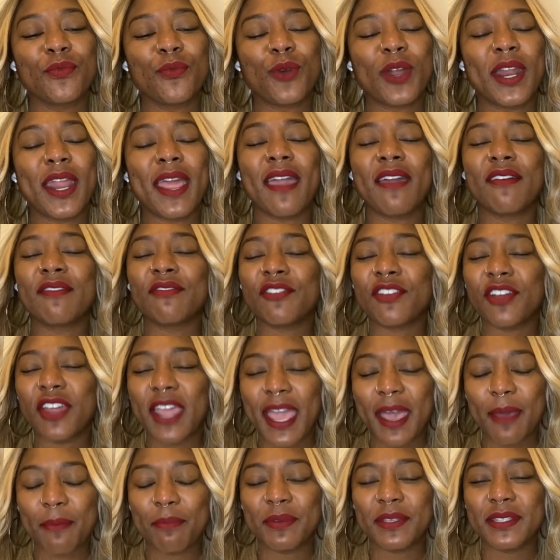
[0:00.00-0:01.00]
whatever
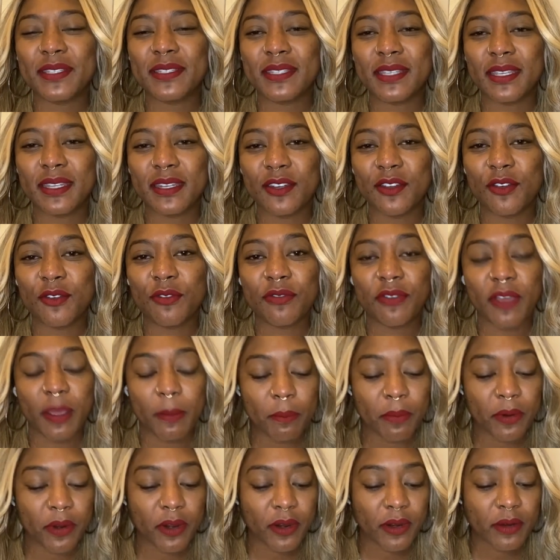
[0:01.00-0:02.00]
happens in
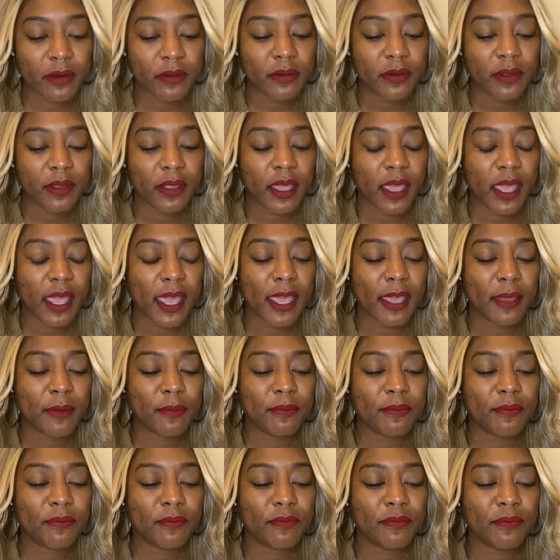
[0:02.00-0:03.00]
November,
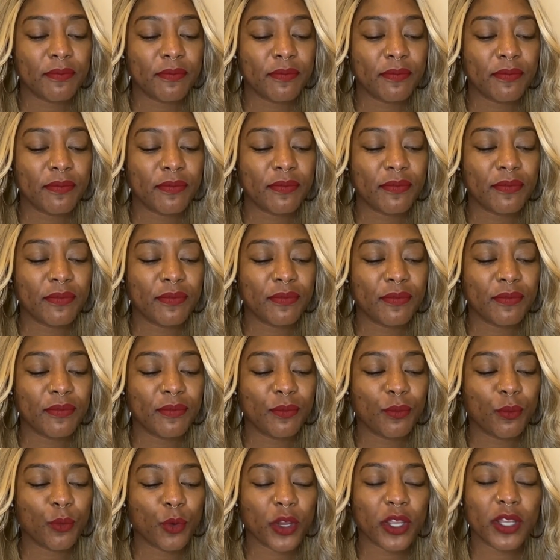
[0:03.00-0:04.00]
um,
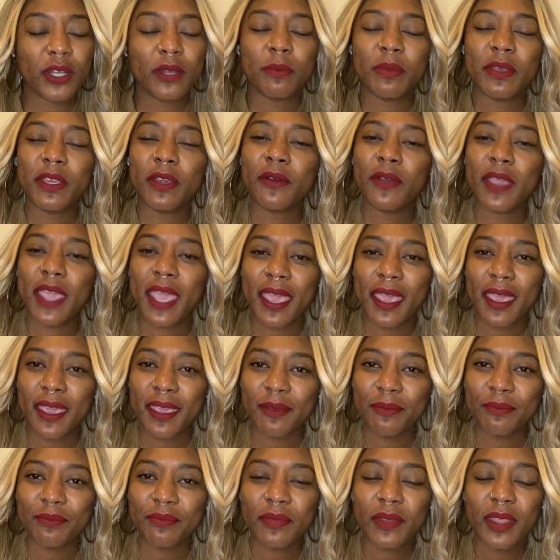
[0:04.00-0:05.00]
we're going to be
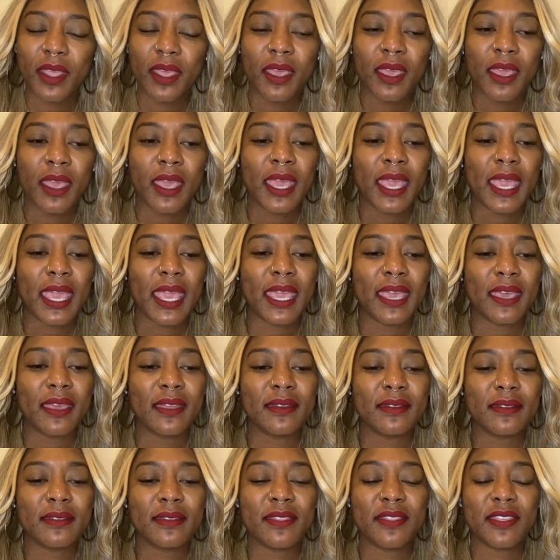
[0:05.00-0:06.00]
okay
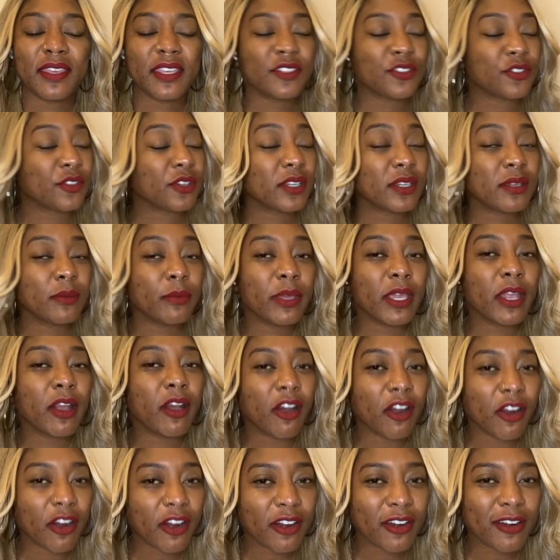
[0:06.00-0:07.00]
and things are going to be
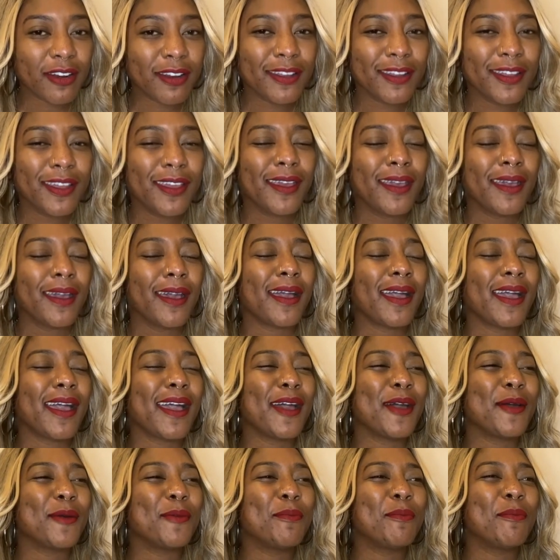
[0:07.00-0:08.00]
hard,
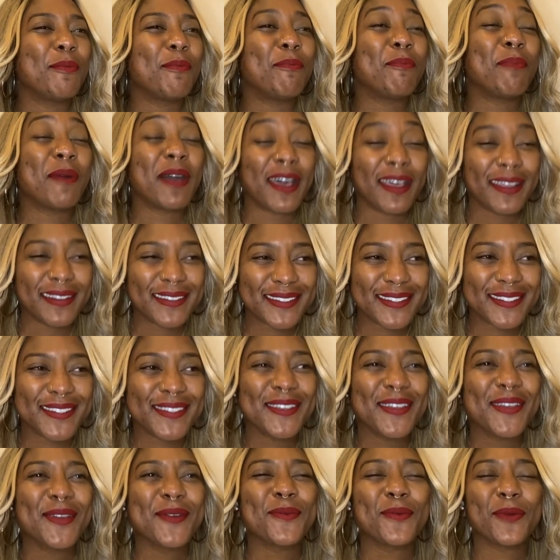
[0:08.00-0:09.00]
uh, but
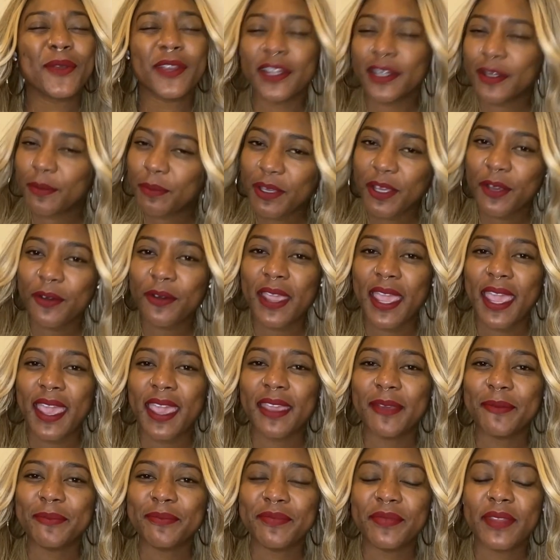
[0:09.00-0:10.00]
we're going to be
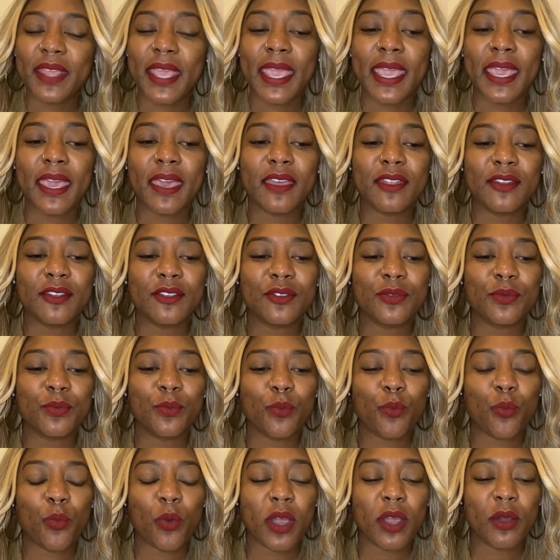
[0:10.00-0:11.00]
okay. And
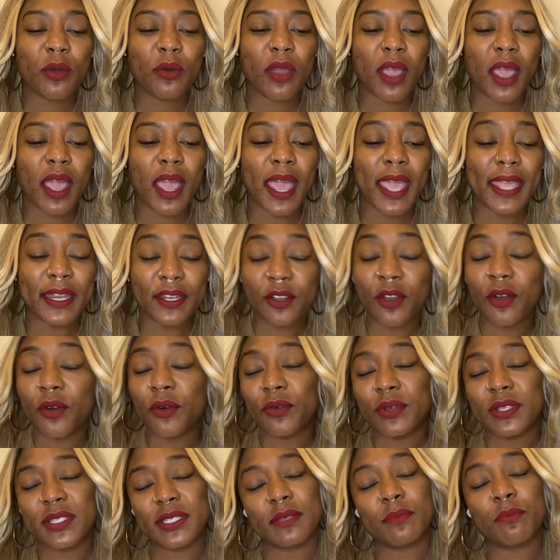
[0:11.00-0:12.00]
what I
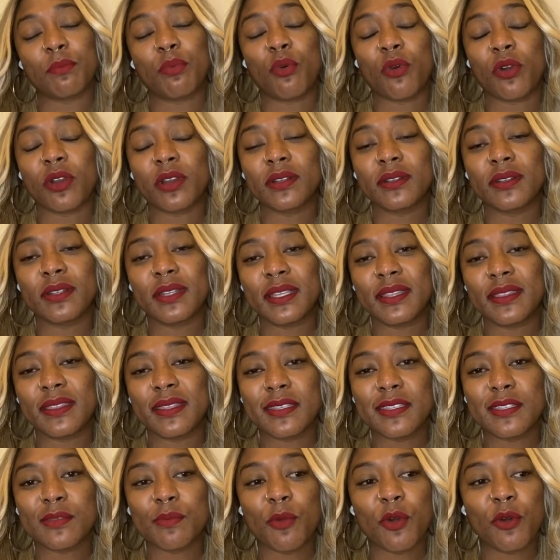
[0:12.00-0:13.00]
know is important in
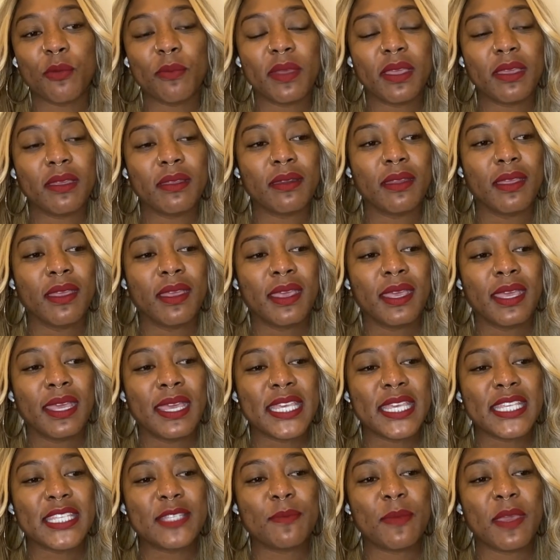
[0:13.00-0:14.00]
this moment
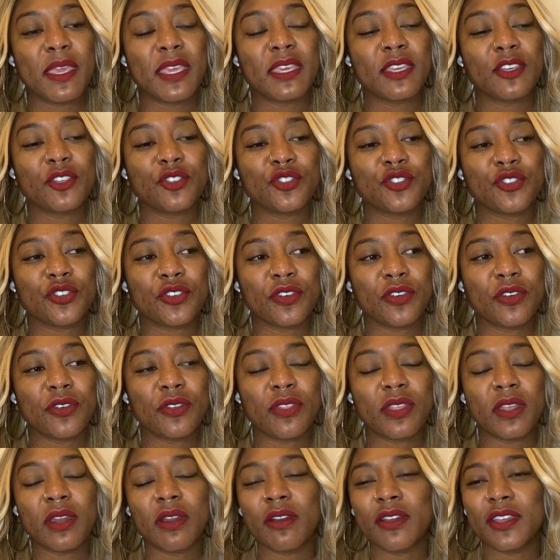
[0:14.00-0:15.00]
is making
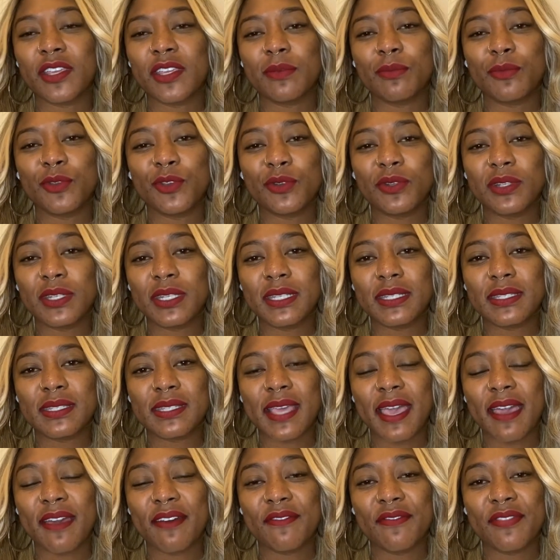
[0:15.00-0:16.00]
sure that our
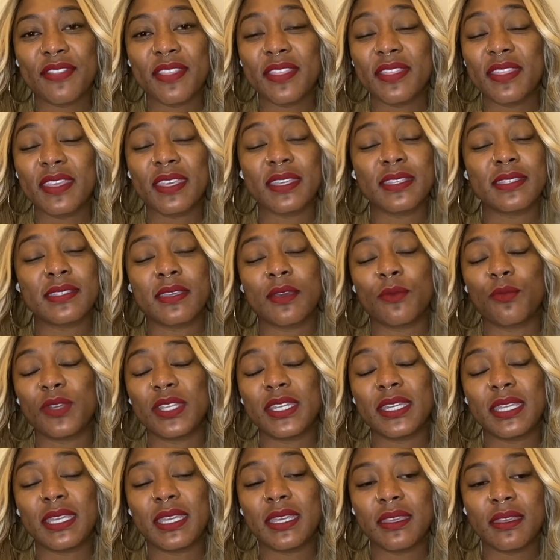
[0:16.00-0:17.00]
communities have the things that
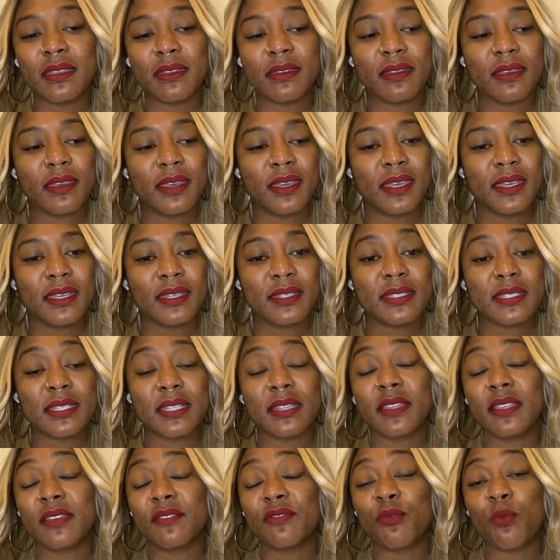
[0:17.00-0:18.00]
we need
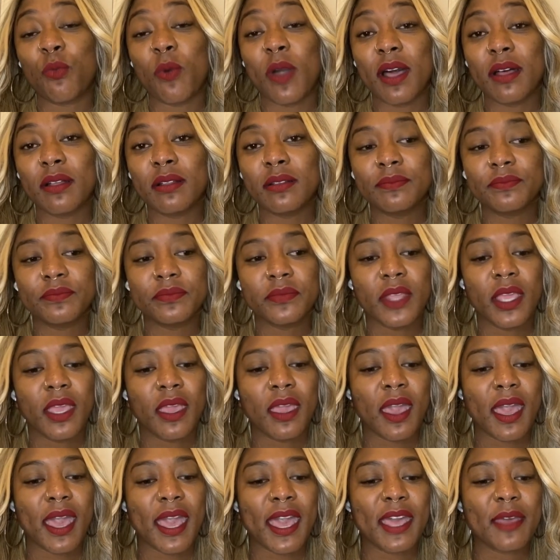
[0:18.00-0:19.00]
to live well,
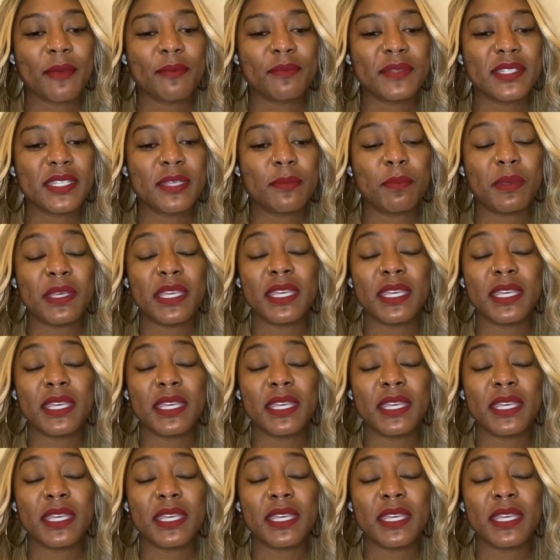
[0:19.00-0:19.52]
um, to